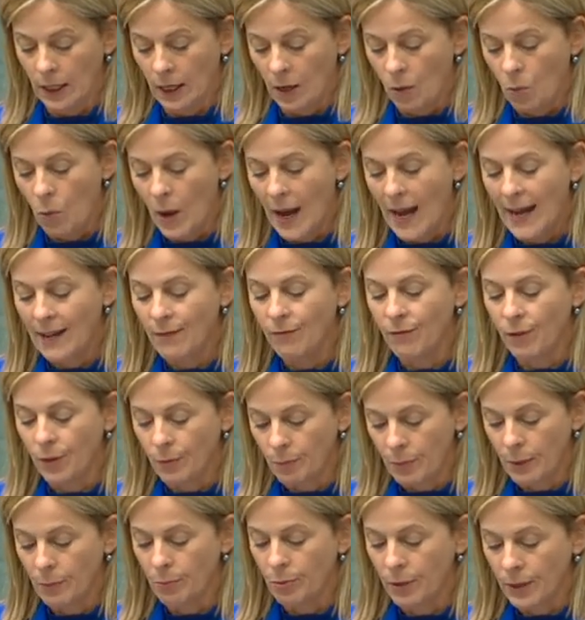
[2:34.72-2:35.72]
Wade
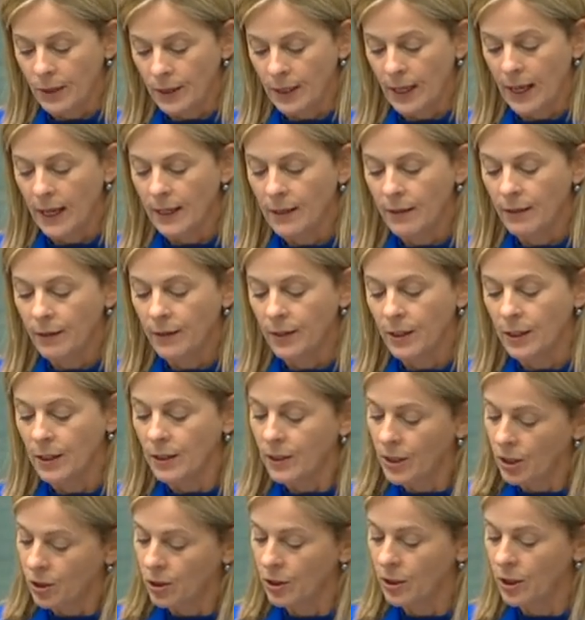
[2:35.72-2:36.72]
Vonbribra said, "The
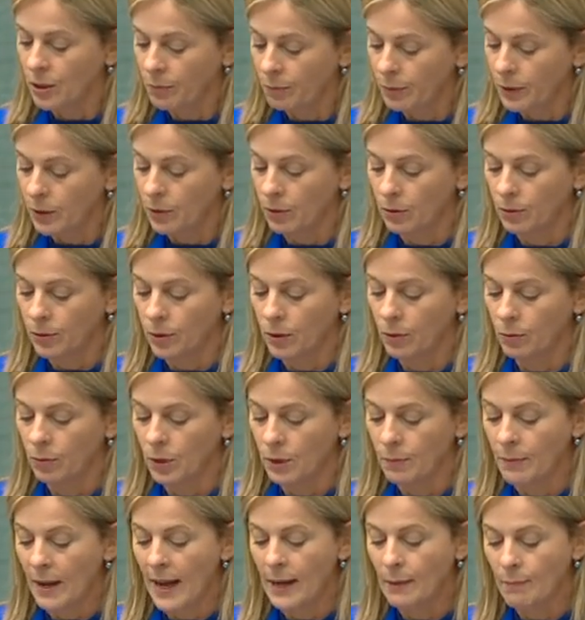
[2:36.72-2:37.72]
decision to build was
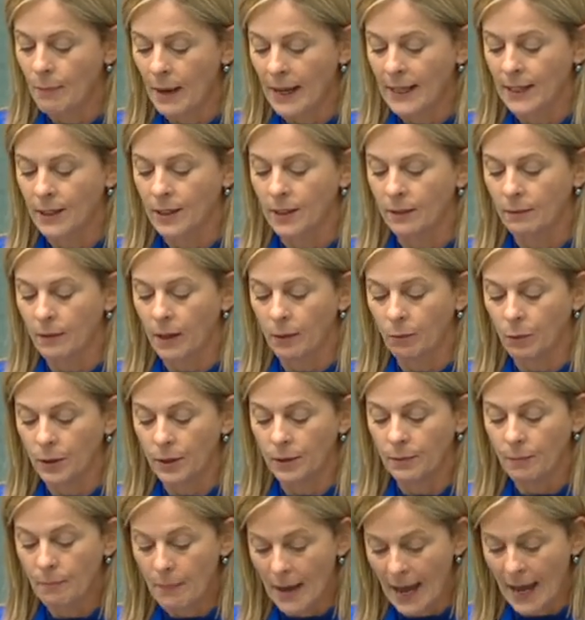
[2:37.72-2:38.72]
made based
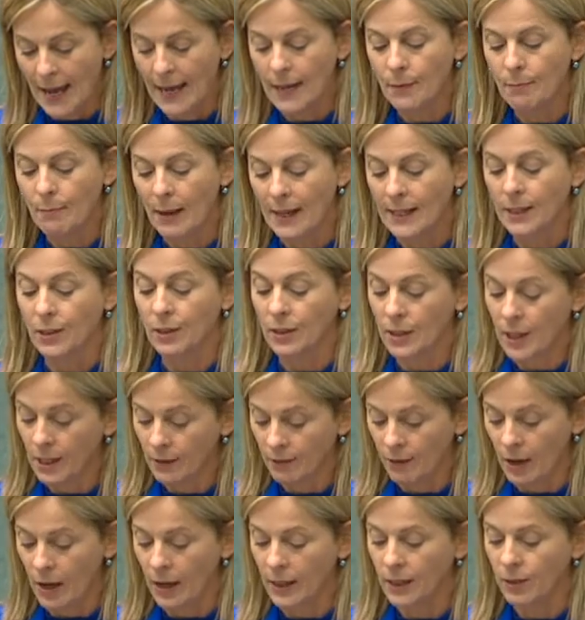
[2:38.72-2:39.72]
on the
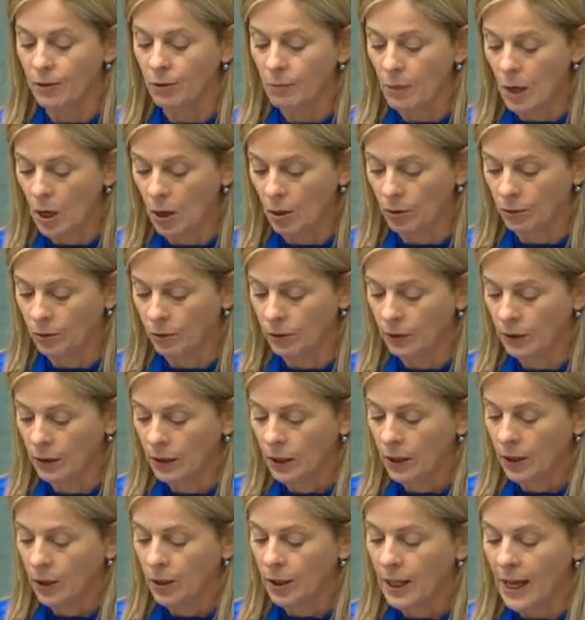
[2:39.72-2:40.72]
advice from Holden,
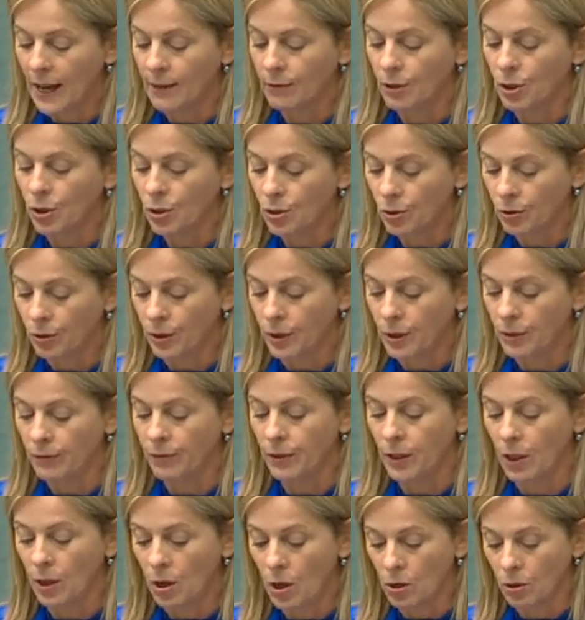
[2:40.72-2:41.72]
who gave assurance for
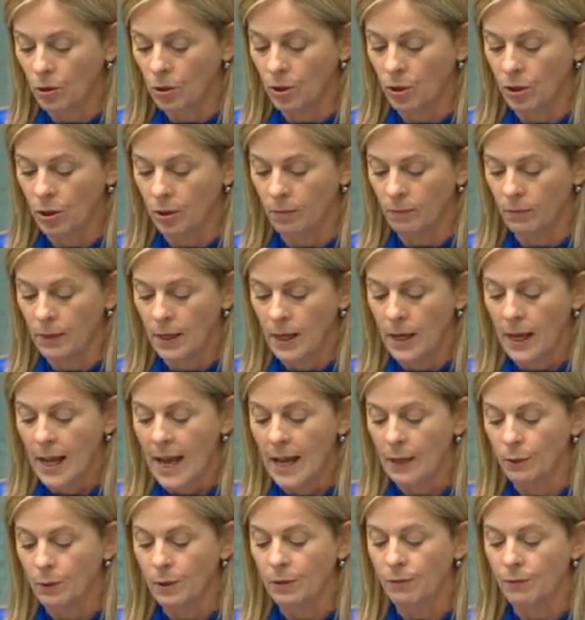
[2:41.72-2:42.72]
the long term,
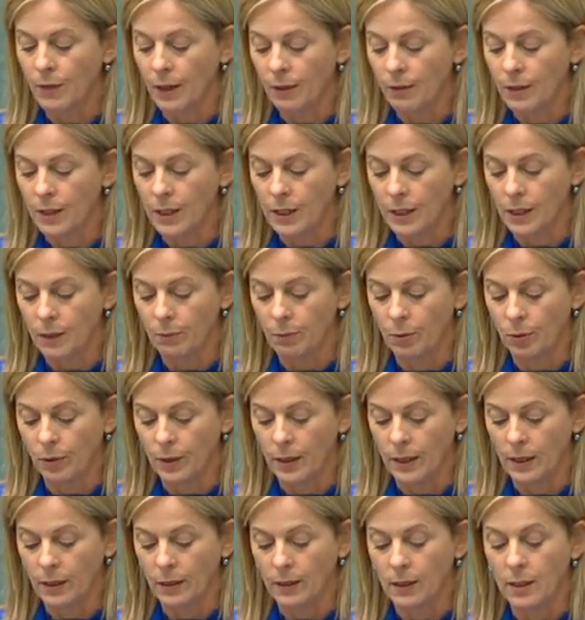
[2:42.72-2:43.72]
and it was very
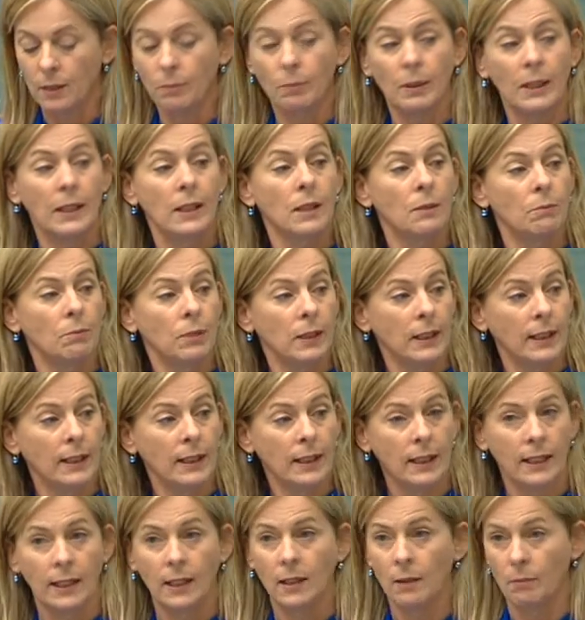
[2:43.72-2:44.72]
disappointing to be
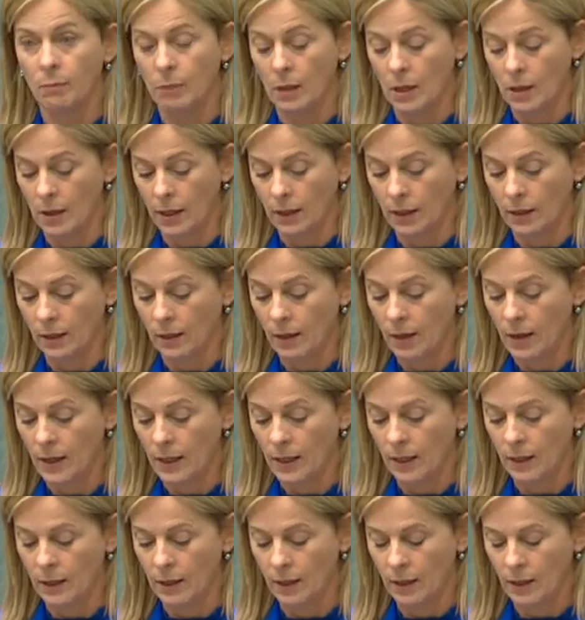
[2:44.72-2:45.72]
completely
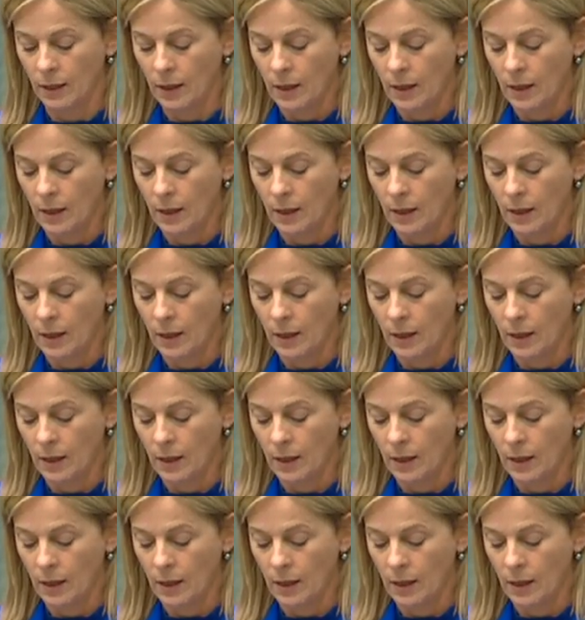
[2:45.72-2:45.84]
blindsided."